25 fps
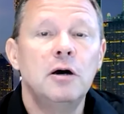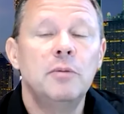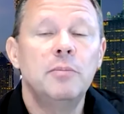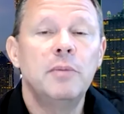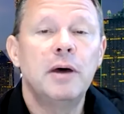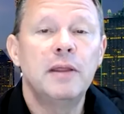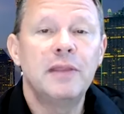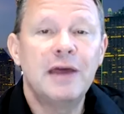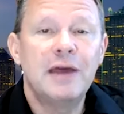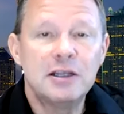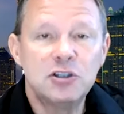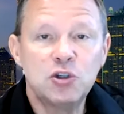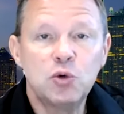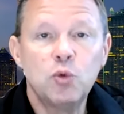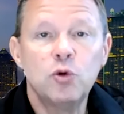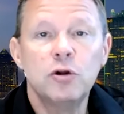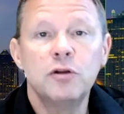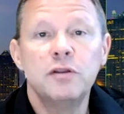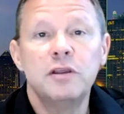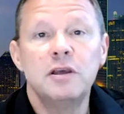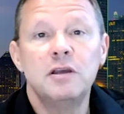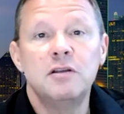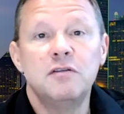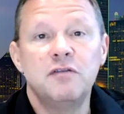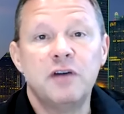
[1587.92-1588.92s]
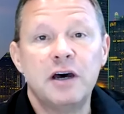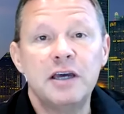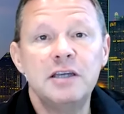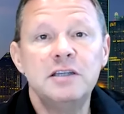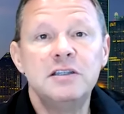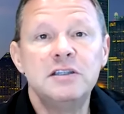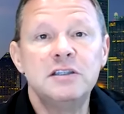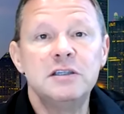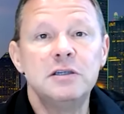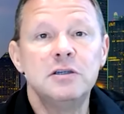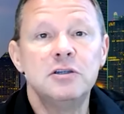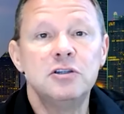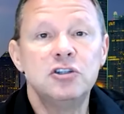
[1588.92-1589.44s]
that's where the
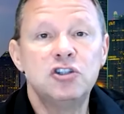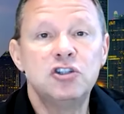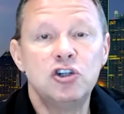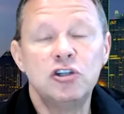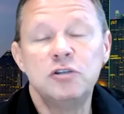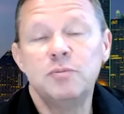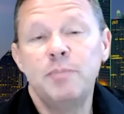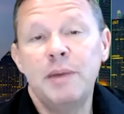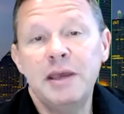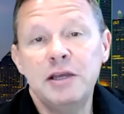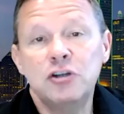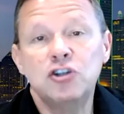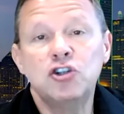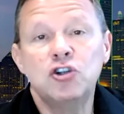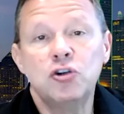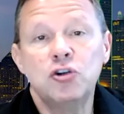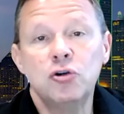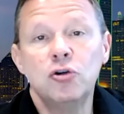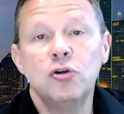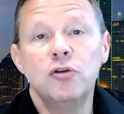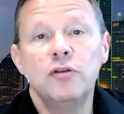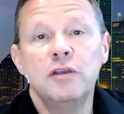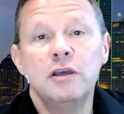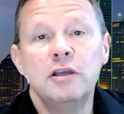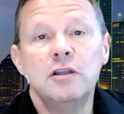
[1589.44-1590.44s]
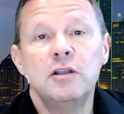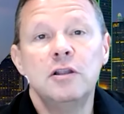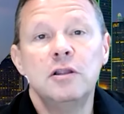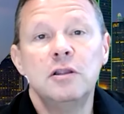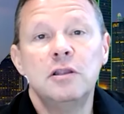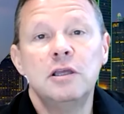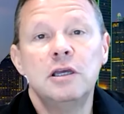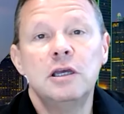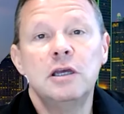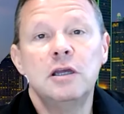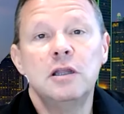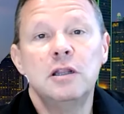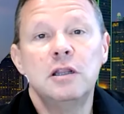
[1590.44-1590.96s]
advice is: just make sure
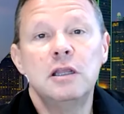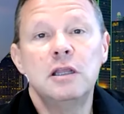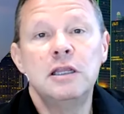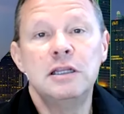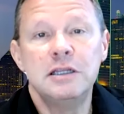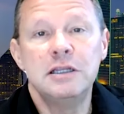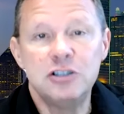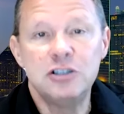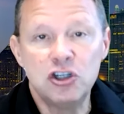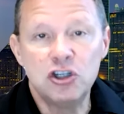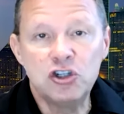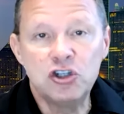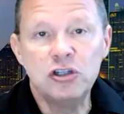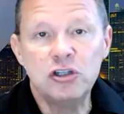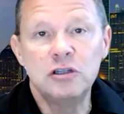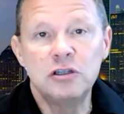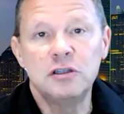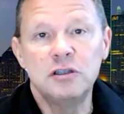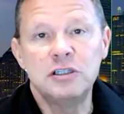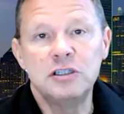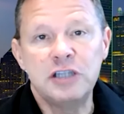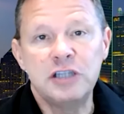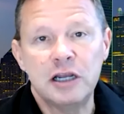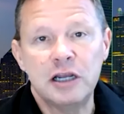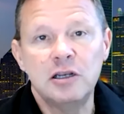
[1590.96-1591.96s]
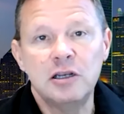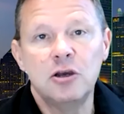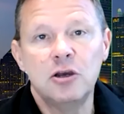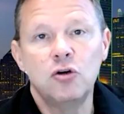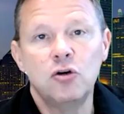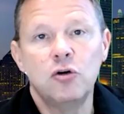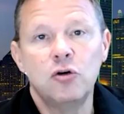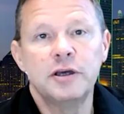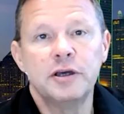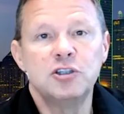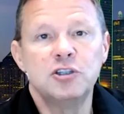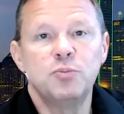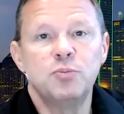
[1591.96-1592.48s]
that in addition to the
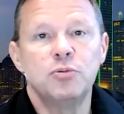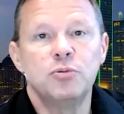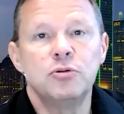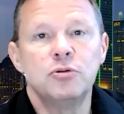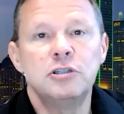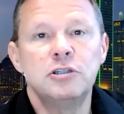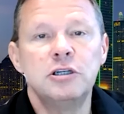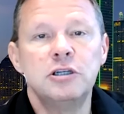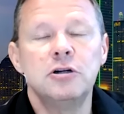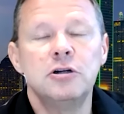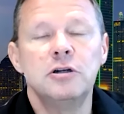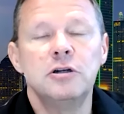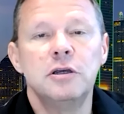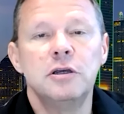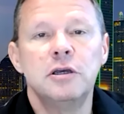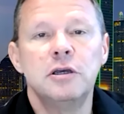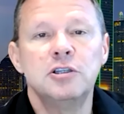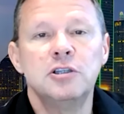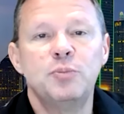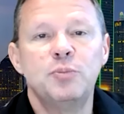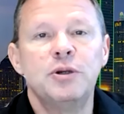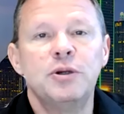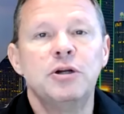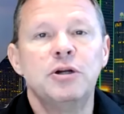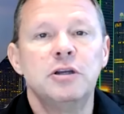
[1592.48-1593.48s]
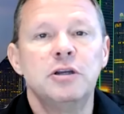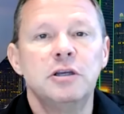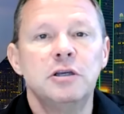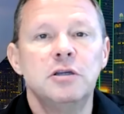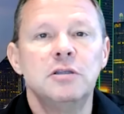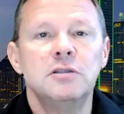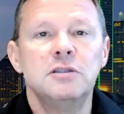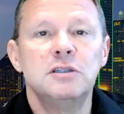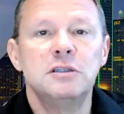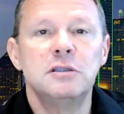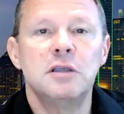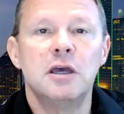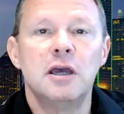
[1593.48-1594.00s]
technical
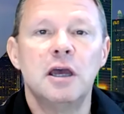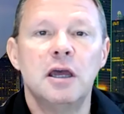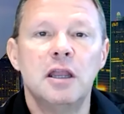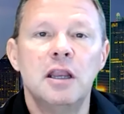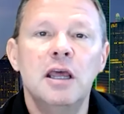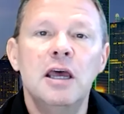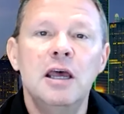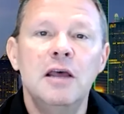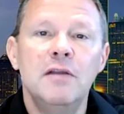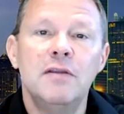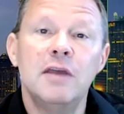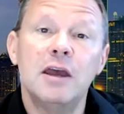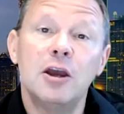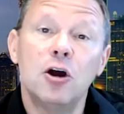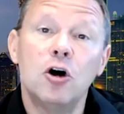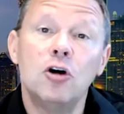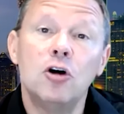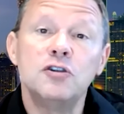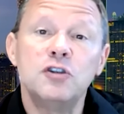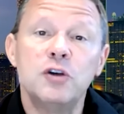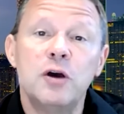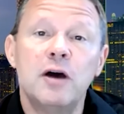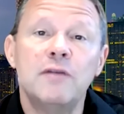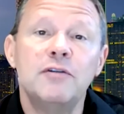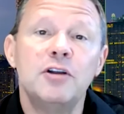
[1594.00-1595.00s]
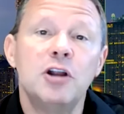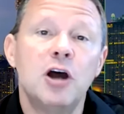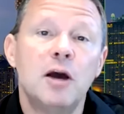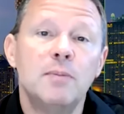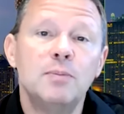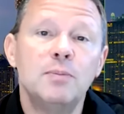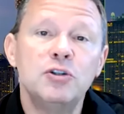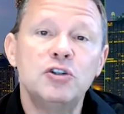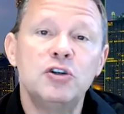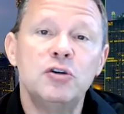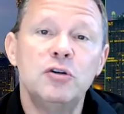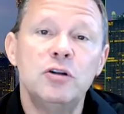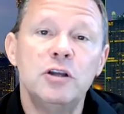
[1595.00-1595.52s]
experience, that they also have an
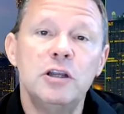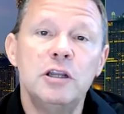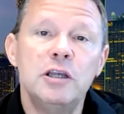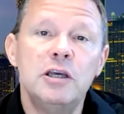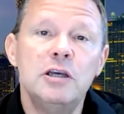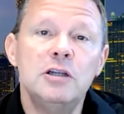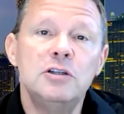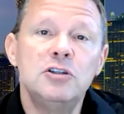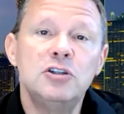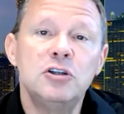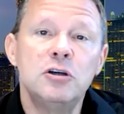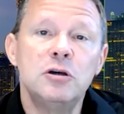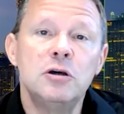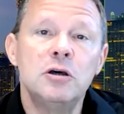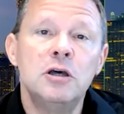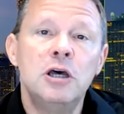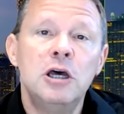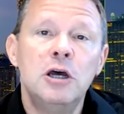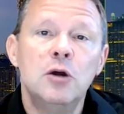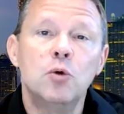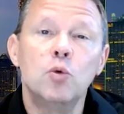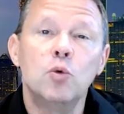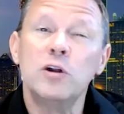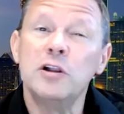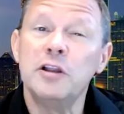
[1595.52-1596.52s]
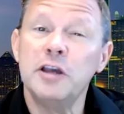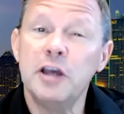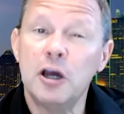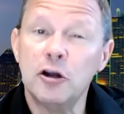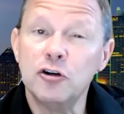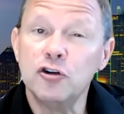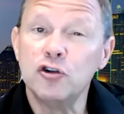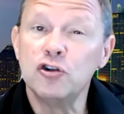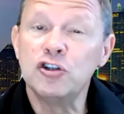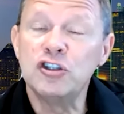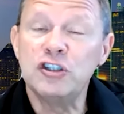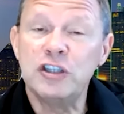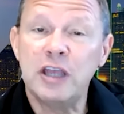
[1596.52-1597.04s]
opportunity to really
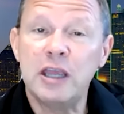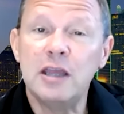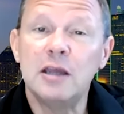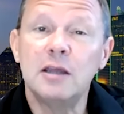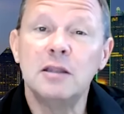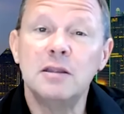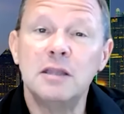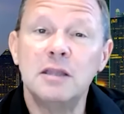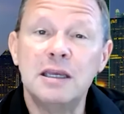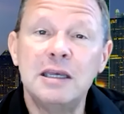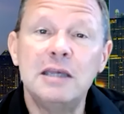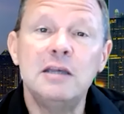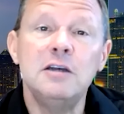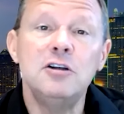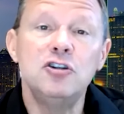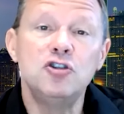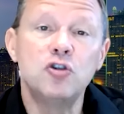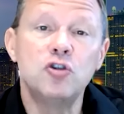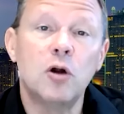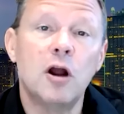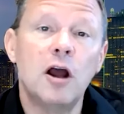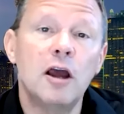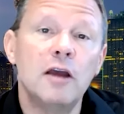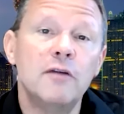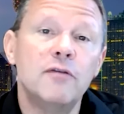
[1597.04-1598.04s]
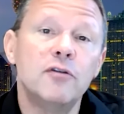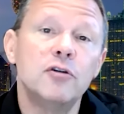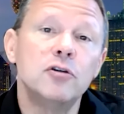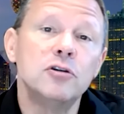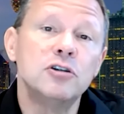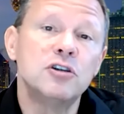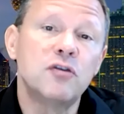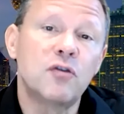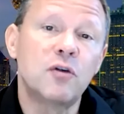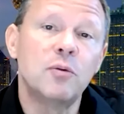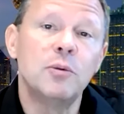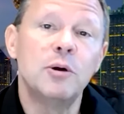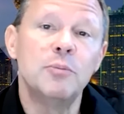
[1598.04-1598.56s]
understand the key
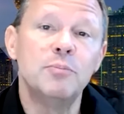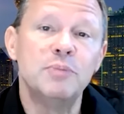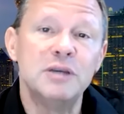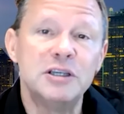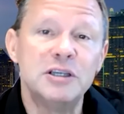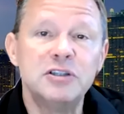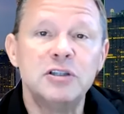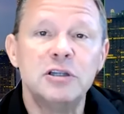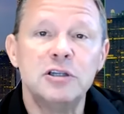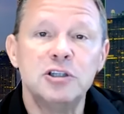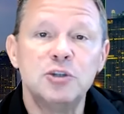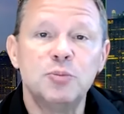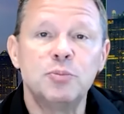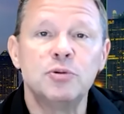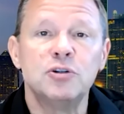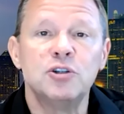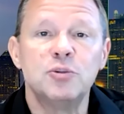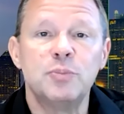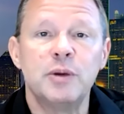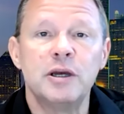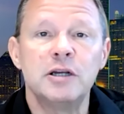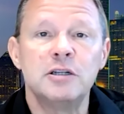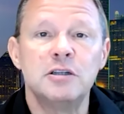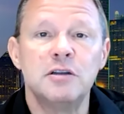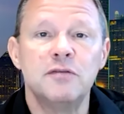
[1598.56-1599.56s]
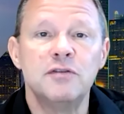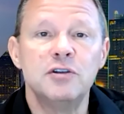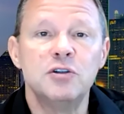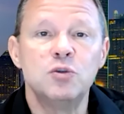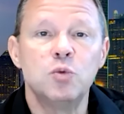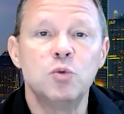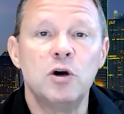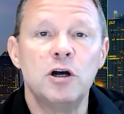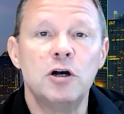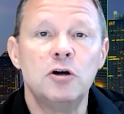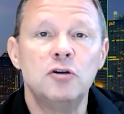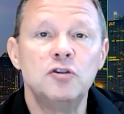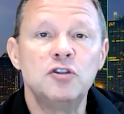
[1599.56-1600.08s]
drivers from a business perspective as
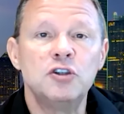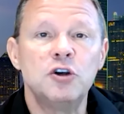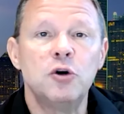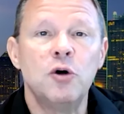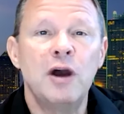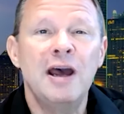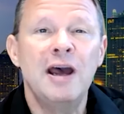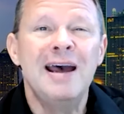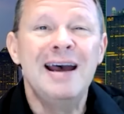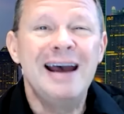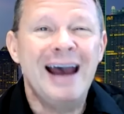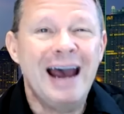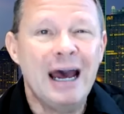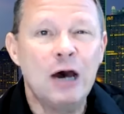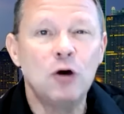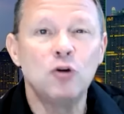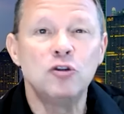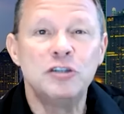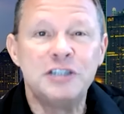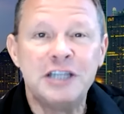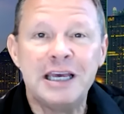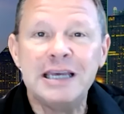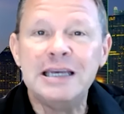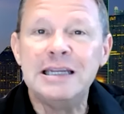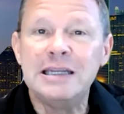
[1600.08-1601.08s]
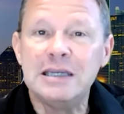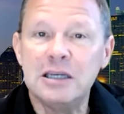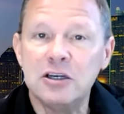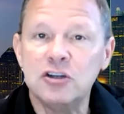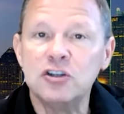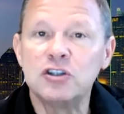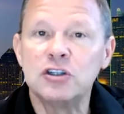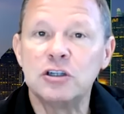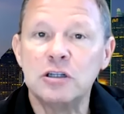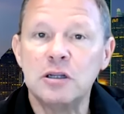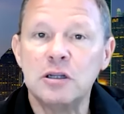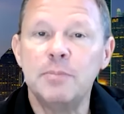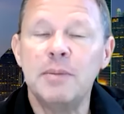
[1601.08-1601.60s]
well. So how data
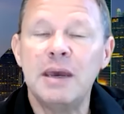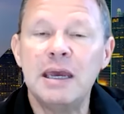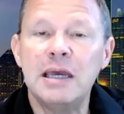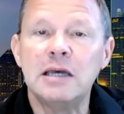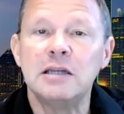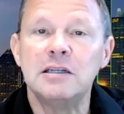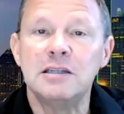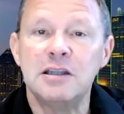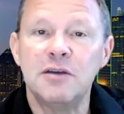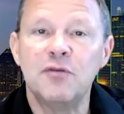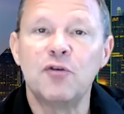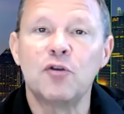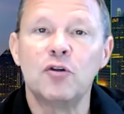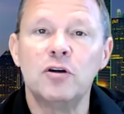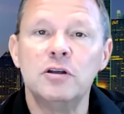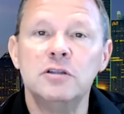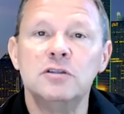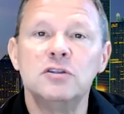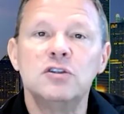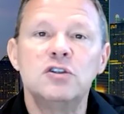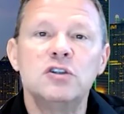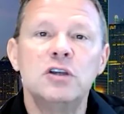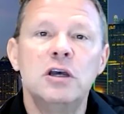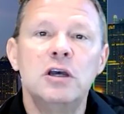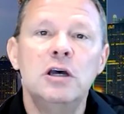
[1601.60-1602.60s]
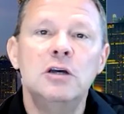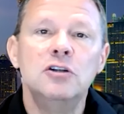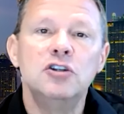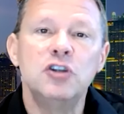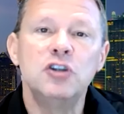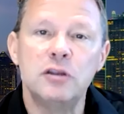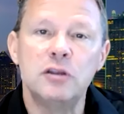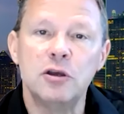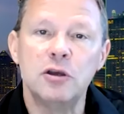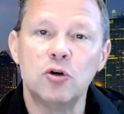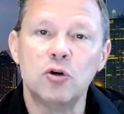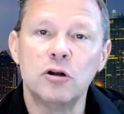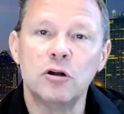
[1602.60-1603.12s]
is going to make a difference to
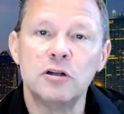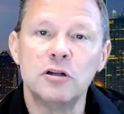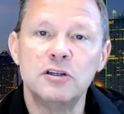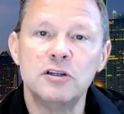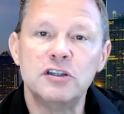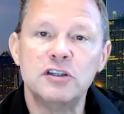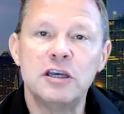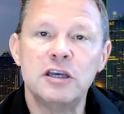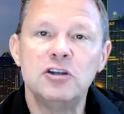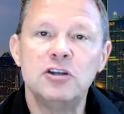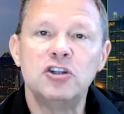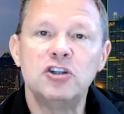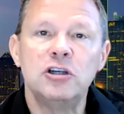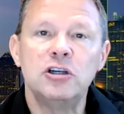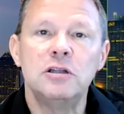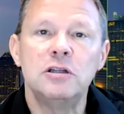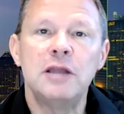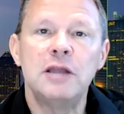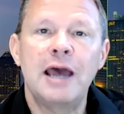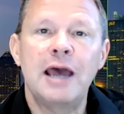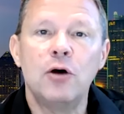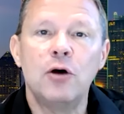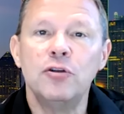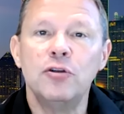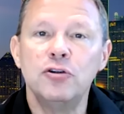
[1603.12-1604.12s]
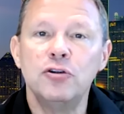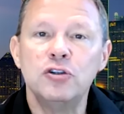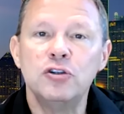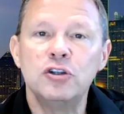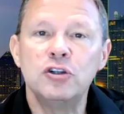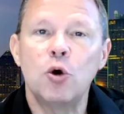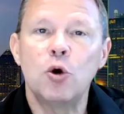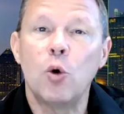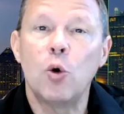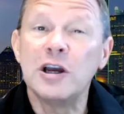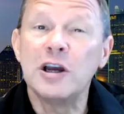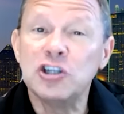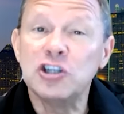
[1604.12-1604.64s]
the organization, how those
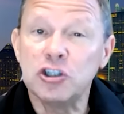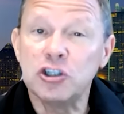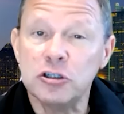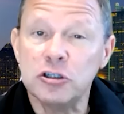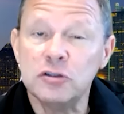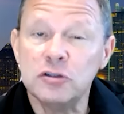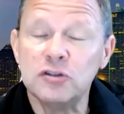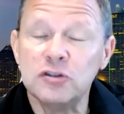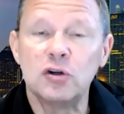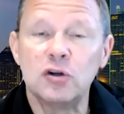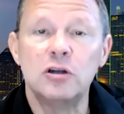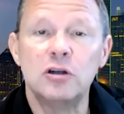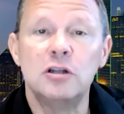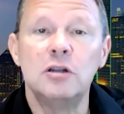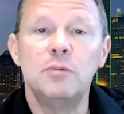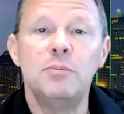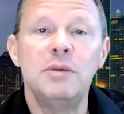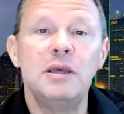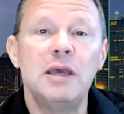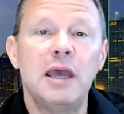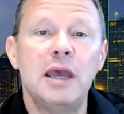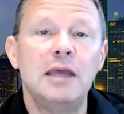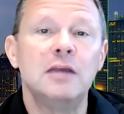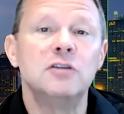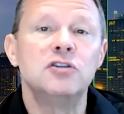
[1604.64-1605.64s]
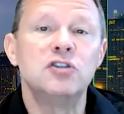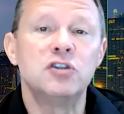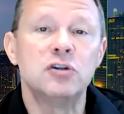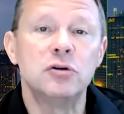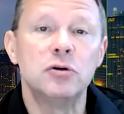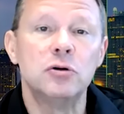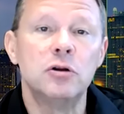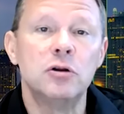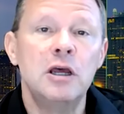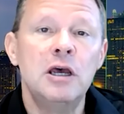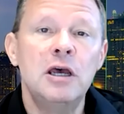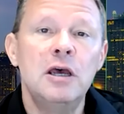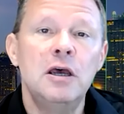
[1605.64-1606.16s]
questions are going to be
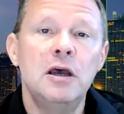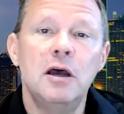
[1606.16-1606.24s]
answered.